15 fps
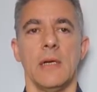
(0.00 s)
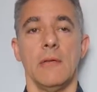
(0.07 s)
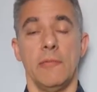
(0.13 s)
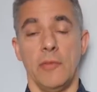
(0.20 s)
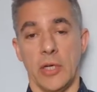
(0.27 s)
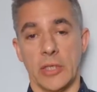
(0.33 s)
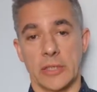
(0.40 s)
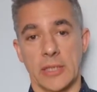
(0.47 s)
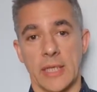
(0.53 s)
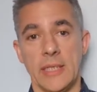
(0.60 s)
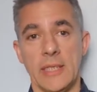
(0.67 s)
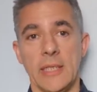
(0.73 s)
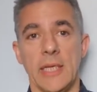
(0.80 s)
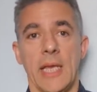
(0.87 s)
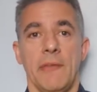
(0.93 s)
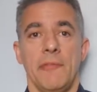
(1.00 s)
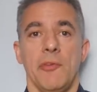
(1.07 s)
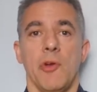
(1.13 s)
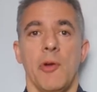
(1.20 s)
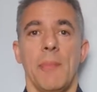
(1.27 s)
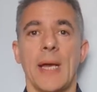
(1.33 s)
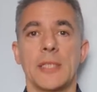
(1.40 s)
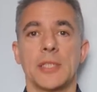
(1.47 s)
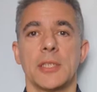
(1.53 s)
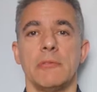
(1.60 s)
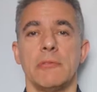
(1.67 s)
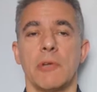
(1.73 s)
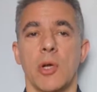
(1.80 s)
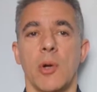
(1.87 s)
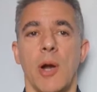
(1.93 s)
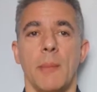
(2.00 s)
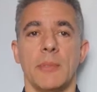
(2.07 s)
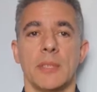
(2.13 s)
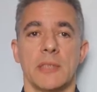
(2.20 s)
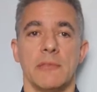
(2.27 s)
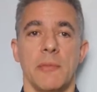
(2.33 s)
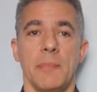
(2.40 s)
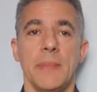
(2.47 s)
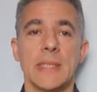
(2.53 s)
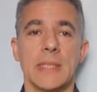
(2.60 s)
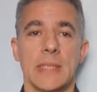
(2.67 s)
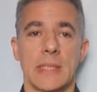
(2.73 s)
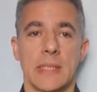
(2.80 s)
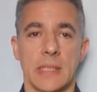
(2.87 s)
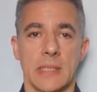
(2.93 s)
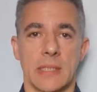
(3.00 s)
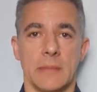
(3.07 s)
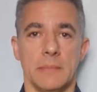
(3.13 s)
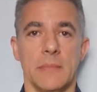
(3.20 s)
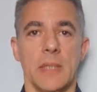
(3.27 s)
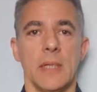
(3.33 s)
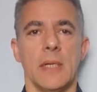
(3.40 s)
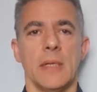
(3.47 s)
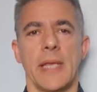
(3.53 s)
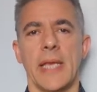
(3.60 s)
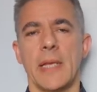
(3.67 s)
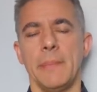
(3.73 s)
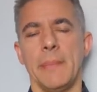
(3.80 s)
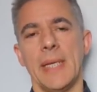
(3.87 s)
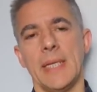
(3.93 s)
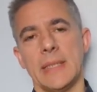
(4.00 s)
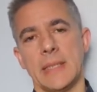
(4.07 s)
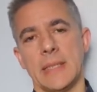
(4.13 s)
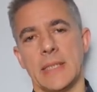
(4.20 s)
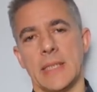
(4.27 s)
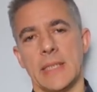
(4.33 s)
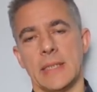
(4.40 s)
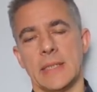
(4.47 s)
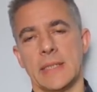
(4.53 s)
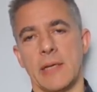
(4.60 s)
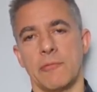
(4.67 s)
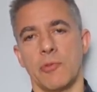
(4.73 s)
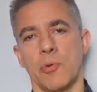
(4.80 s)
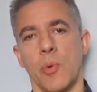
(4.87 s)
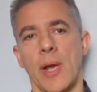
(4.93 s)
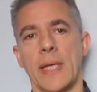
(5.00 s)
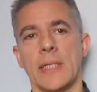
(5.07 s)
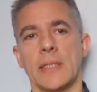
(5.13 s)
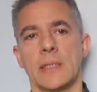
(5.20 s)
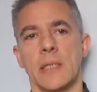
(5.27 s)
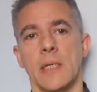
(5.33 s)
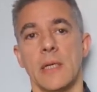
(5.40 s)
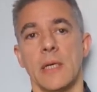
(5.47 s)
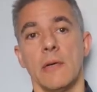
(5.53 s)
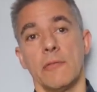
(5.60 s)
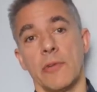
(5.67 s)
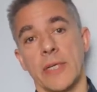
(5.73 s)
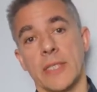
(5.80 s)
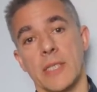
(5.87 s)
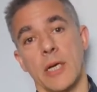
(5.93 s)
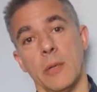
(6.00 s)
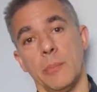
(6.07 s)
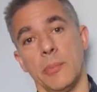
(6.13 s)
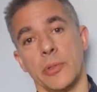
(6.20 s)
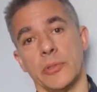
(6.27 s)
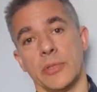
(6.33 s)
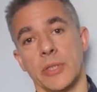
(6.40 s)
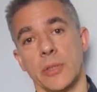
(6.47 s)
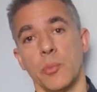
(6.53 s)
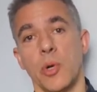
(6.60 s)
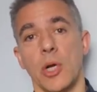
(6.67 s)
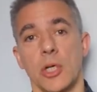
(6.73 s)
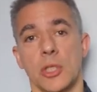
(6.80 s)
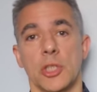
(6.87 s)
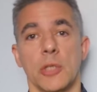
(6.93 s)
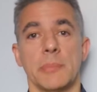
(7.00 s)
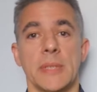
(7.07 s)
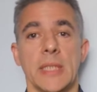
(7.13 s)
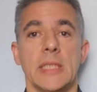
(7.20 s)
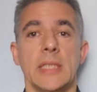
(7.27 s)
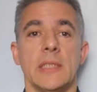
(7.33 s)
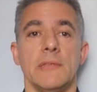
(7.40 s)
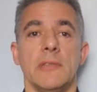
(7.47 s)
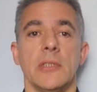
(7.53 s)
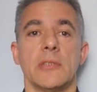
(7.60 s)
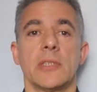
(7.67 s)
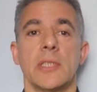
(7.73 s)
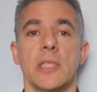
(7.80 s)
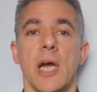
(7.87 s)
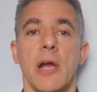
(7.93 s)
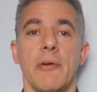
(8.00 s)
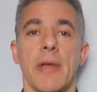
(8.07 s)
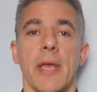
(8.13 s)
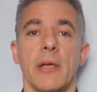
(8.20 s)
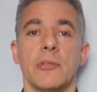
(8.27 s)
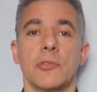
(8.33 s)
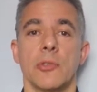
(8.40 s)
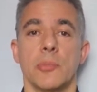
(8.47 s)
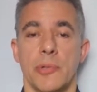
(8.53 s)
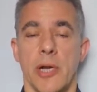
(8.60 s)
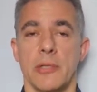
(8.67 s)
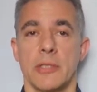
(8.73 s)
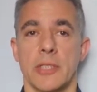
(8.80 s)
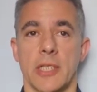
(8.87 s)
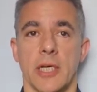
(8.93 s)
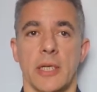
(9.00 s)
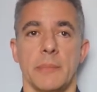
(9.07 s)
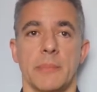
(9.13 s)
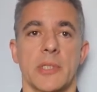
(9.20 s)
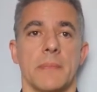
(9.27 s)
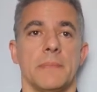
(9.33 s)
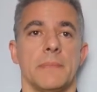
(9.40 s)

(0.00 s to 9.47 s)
Firstly, if you imagine the requirements of a business system, they can be elicited in several ways, for example using workshops, interviews, scenarios or prototypes.